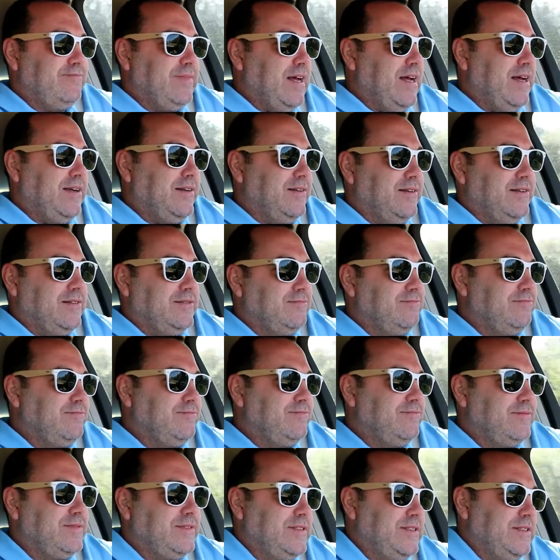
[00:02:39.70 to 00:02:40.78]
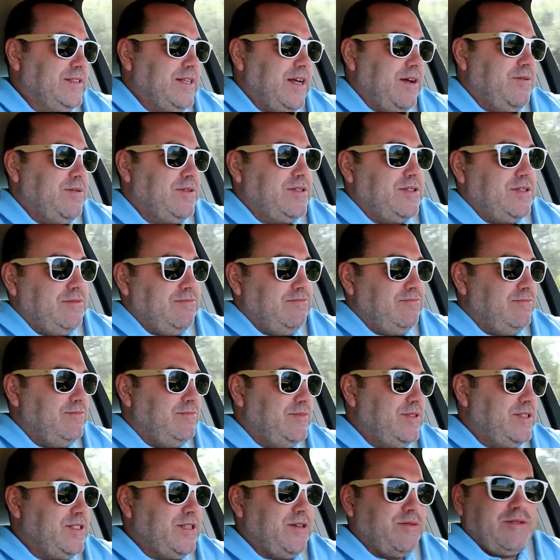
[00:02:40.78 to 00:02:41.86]
I don't know, since I was
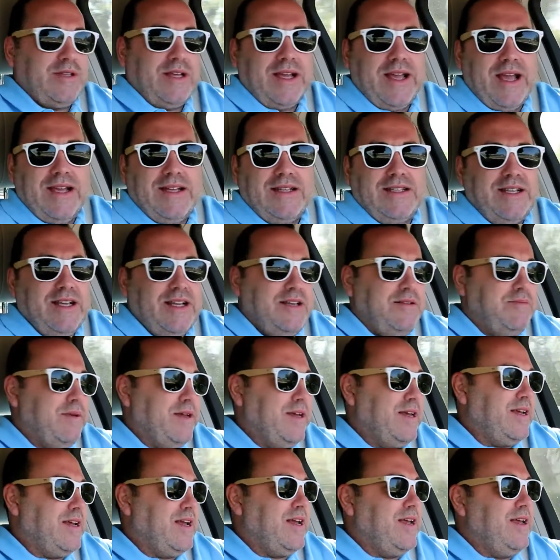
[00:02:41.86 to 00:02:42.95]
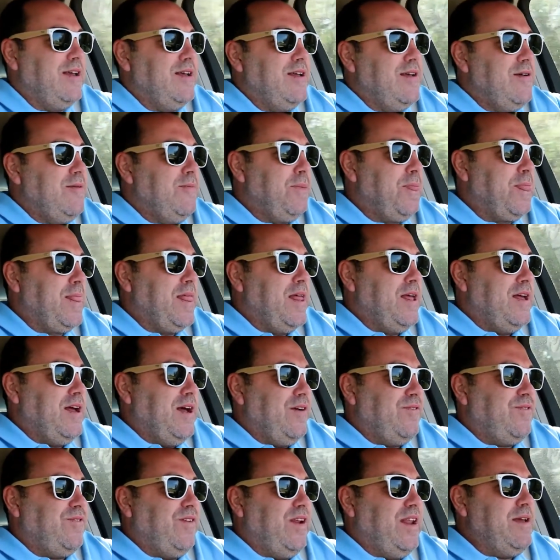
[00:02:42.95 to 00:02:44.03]
since I was like 18, being a
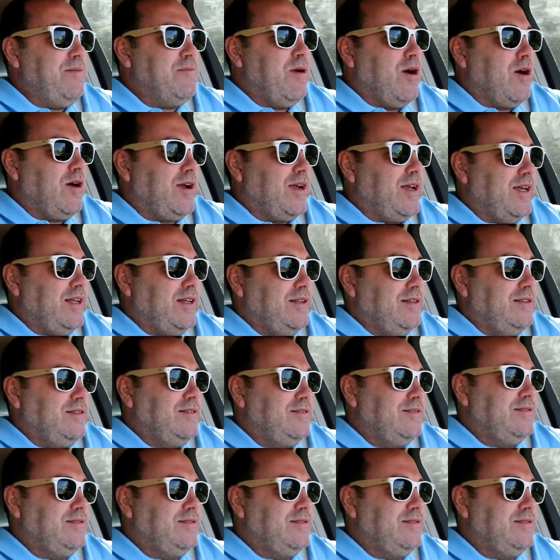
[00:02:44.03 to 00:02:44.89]
a flea market